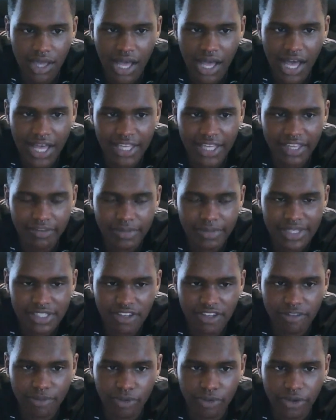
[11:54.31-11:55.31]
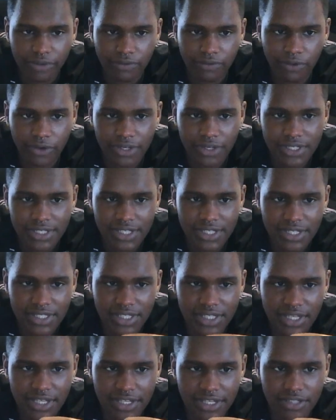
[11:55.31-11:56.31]
I give myself 0.4
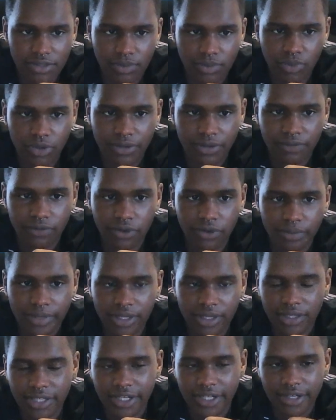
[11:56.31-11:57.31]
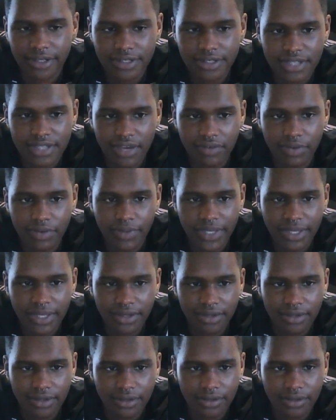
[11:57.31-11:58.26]
cc's or 0.4 milliliters every week.